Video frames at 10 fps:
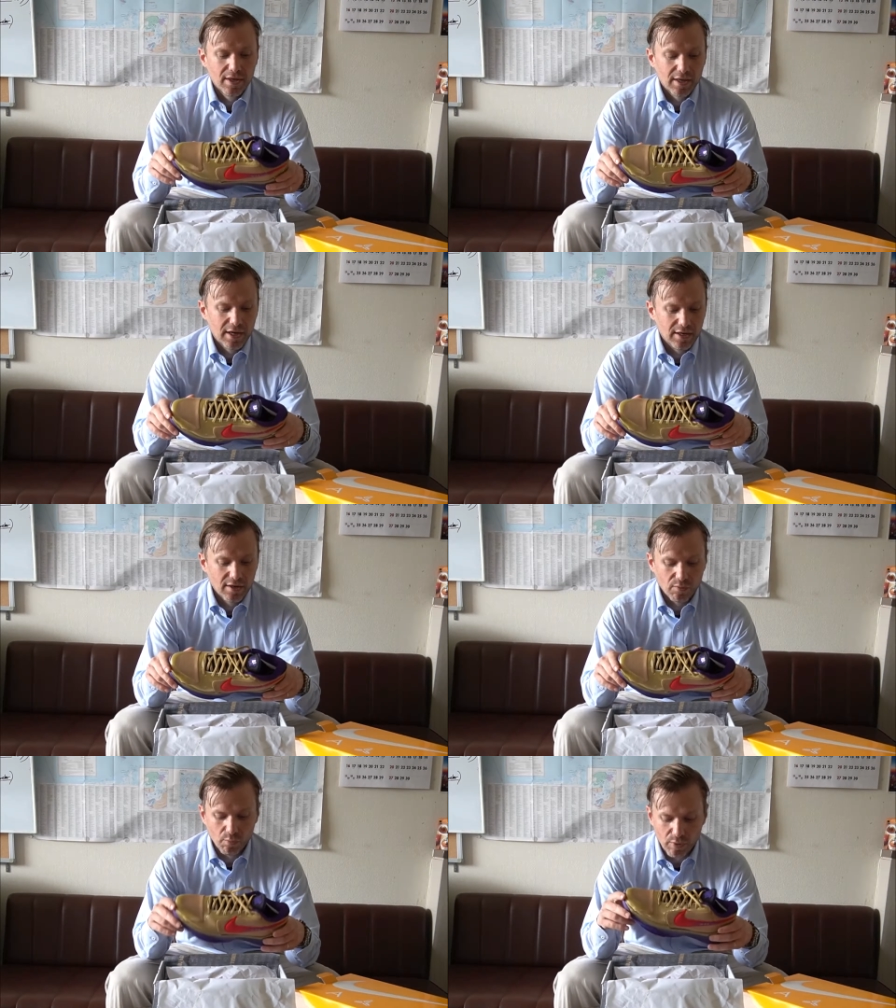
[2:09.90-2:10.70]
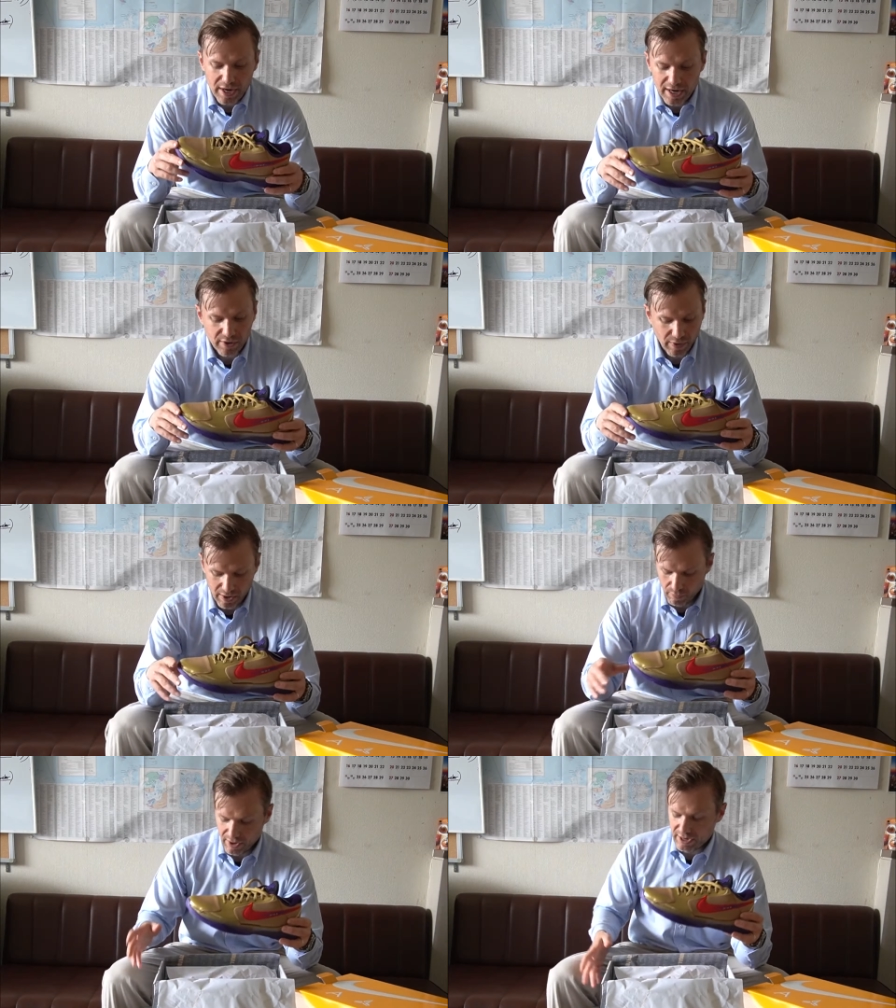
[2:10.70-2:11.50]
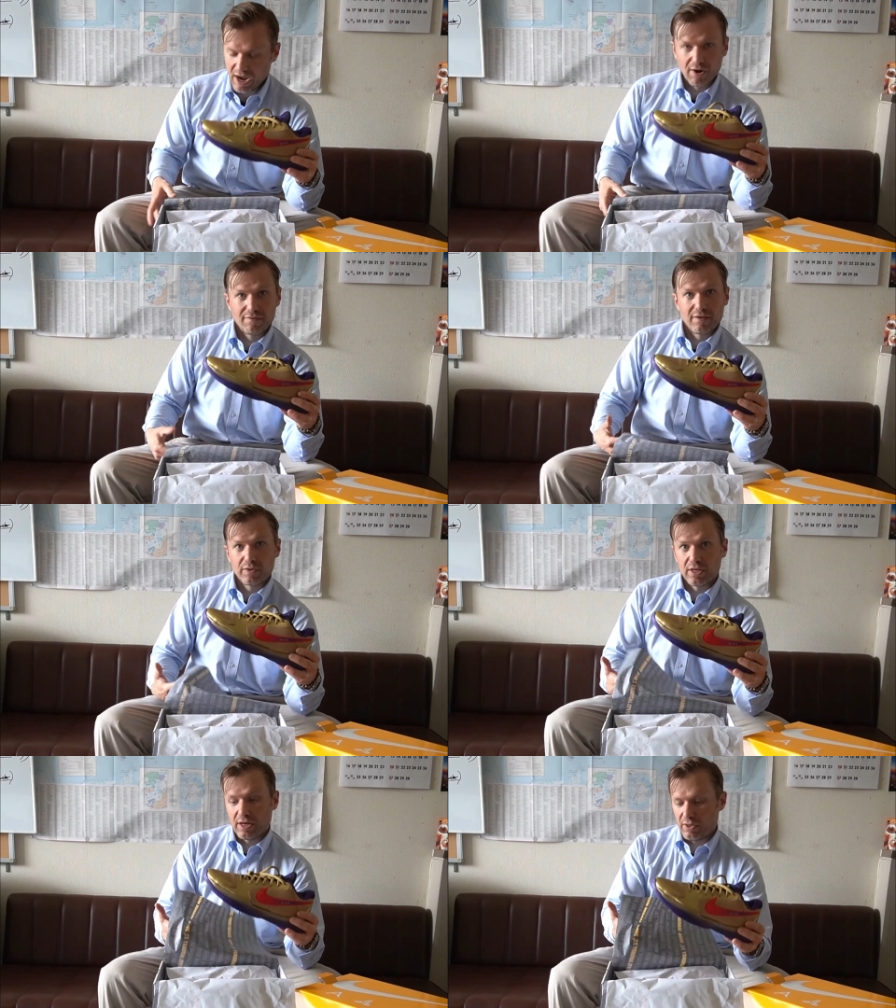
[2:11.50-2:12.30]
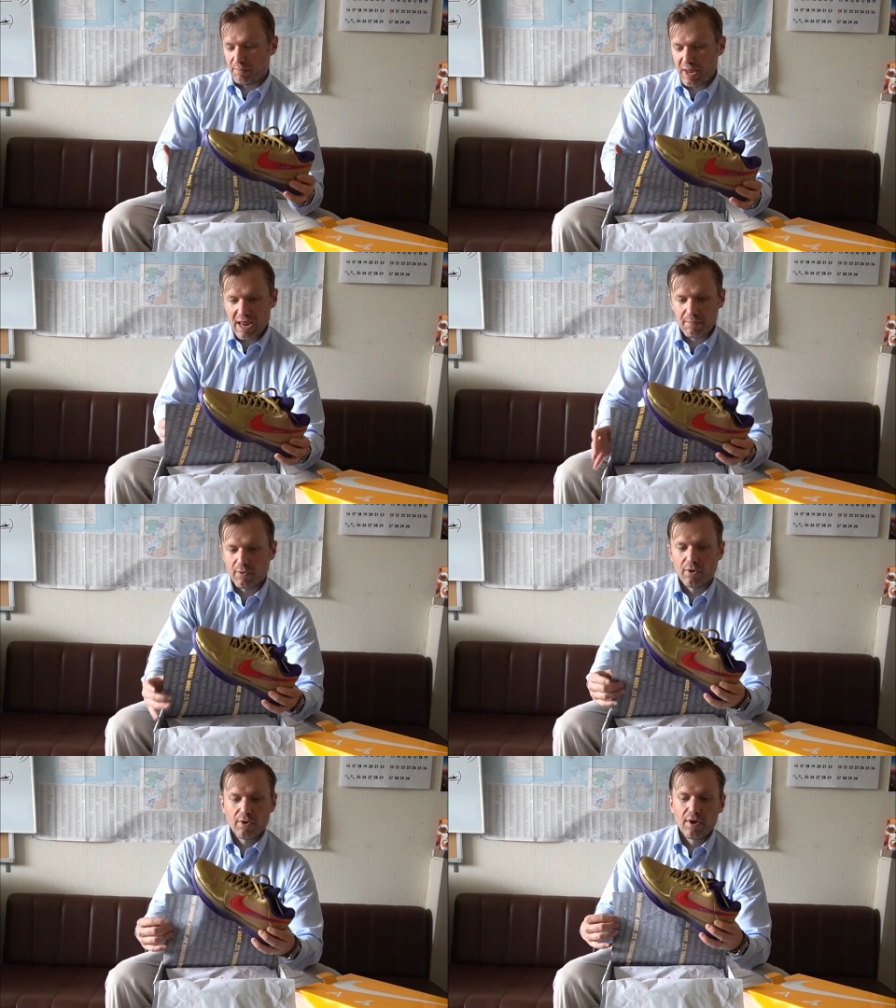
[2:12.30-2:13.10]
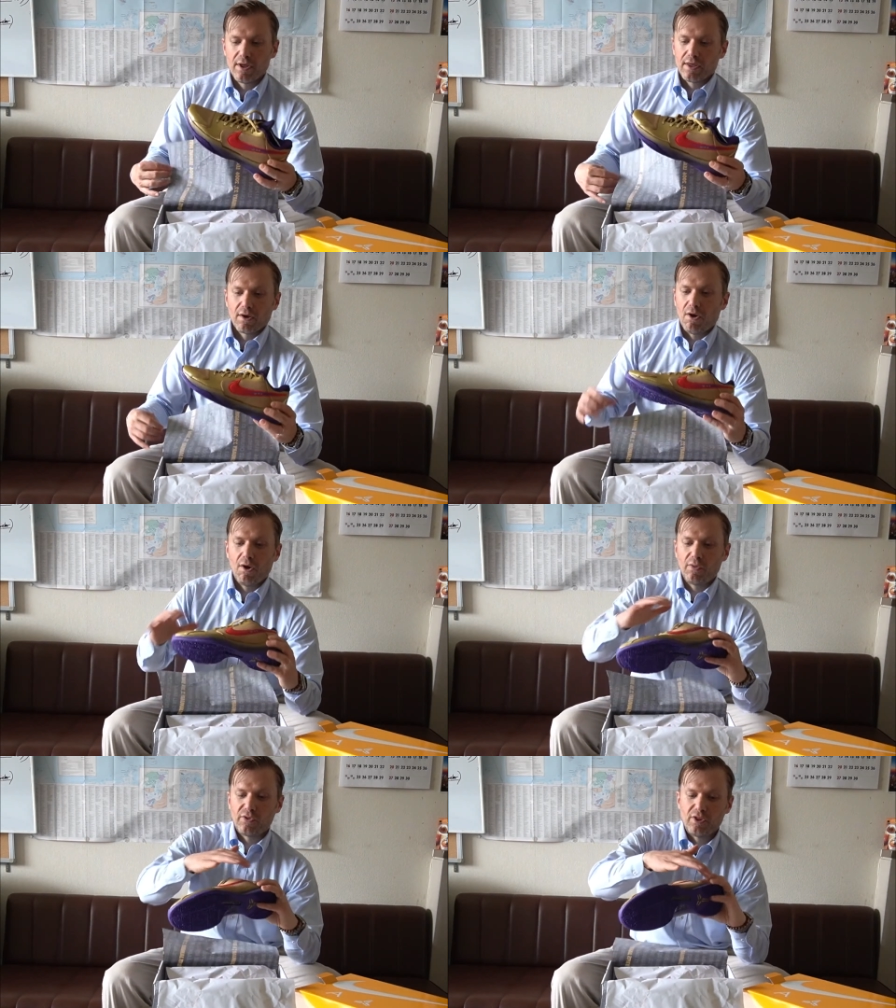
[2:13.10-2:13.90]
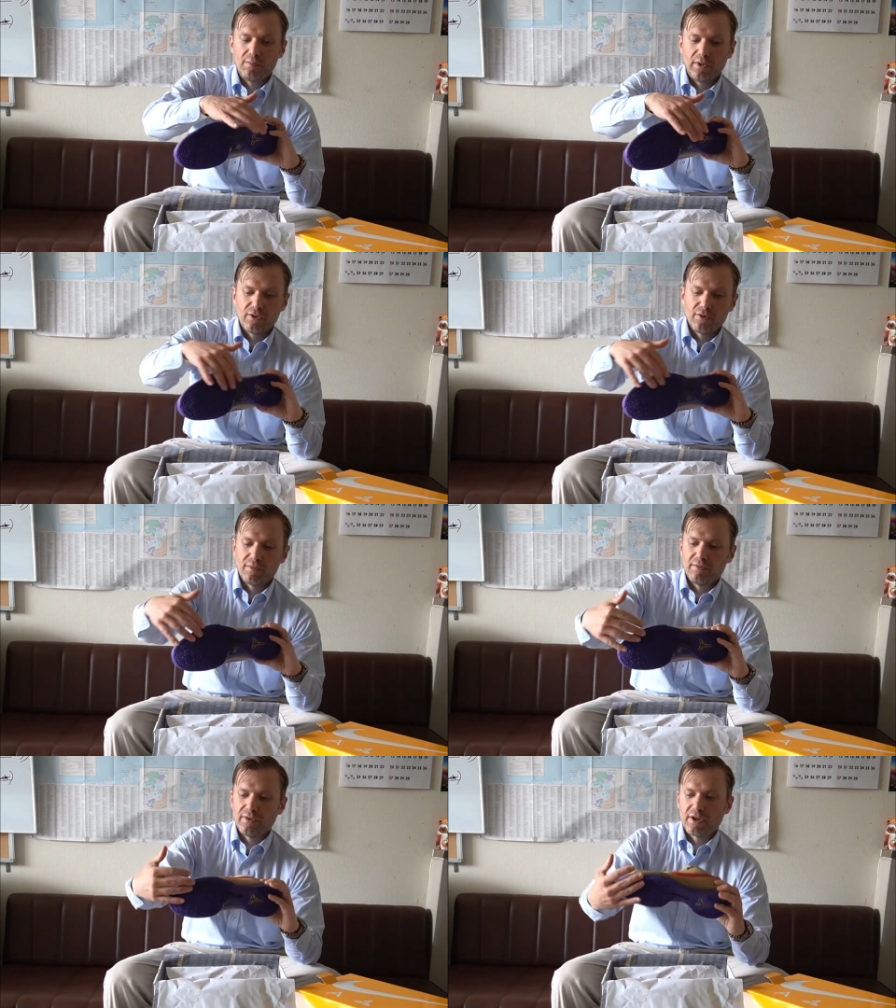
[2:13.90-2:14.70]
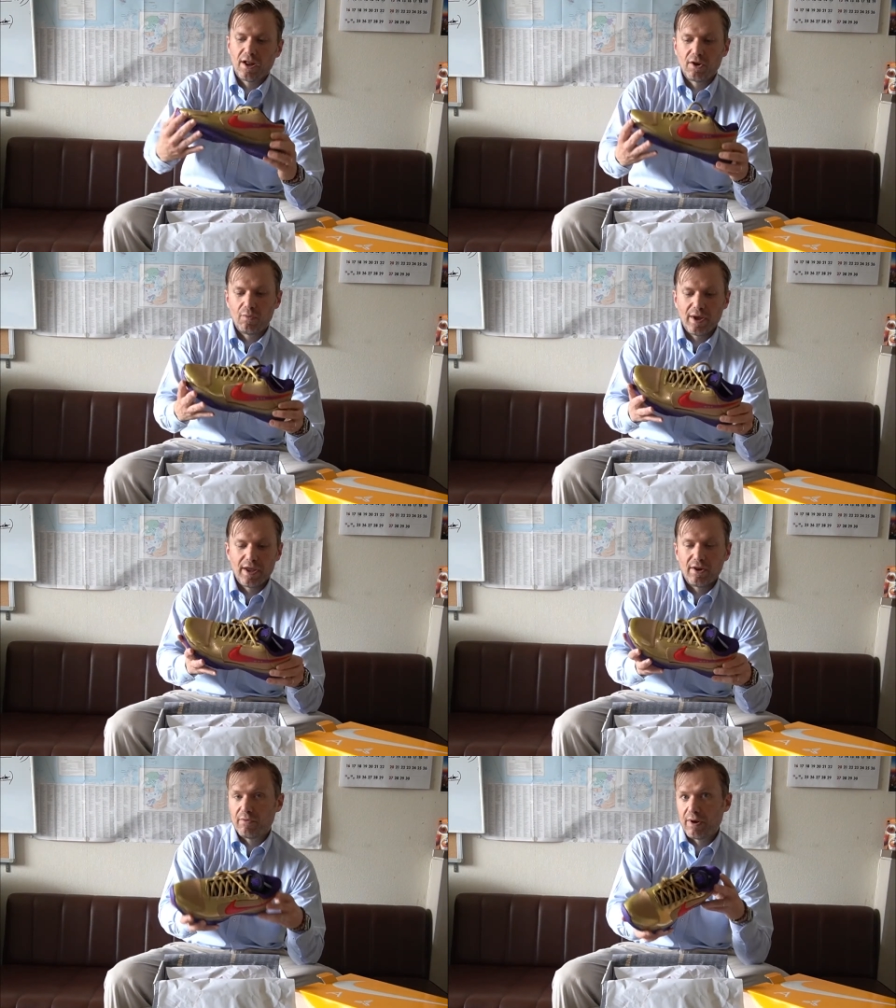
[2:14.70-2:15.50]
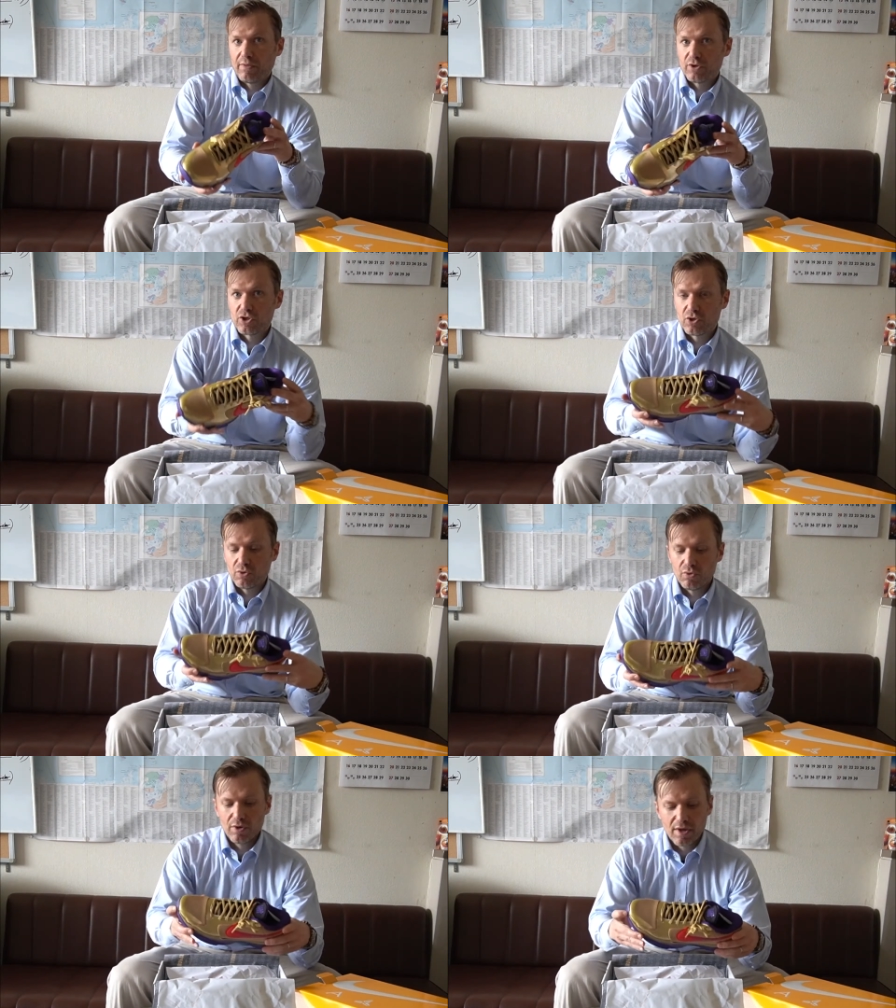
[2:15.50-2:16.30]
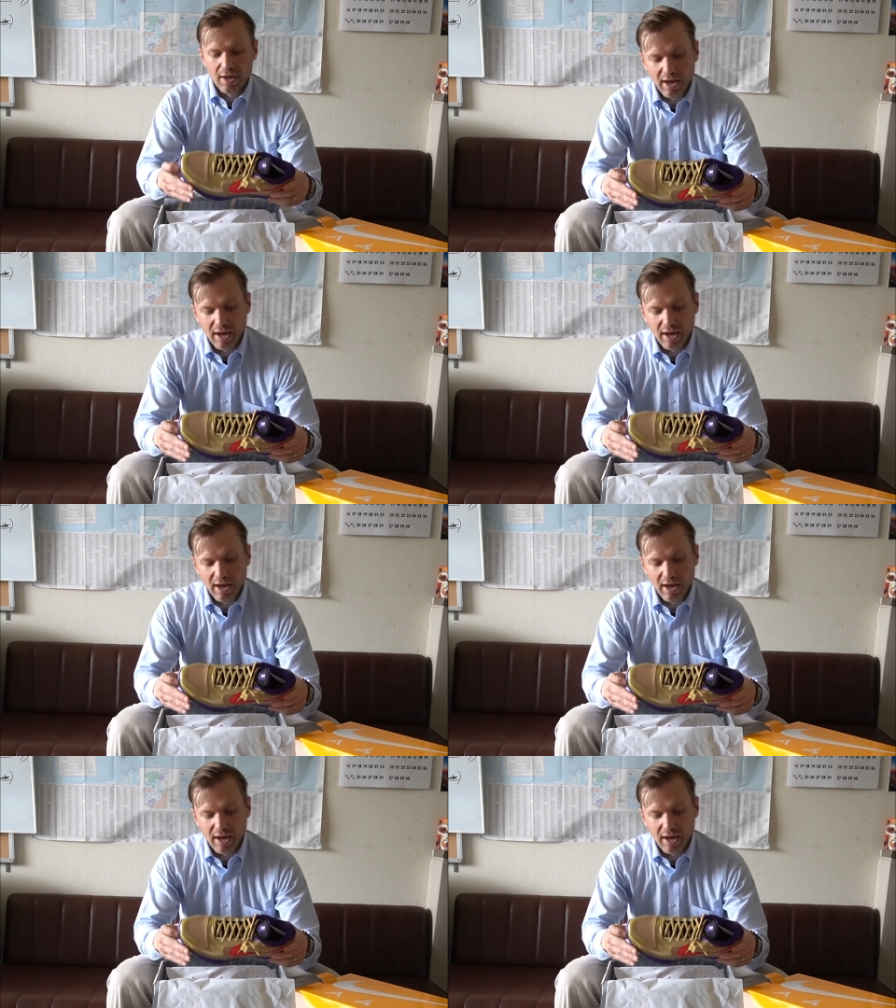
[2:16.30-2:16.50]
He did a really great rundown of everything on the paper, all the symbolism of the colorway and around the shoe.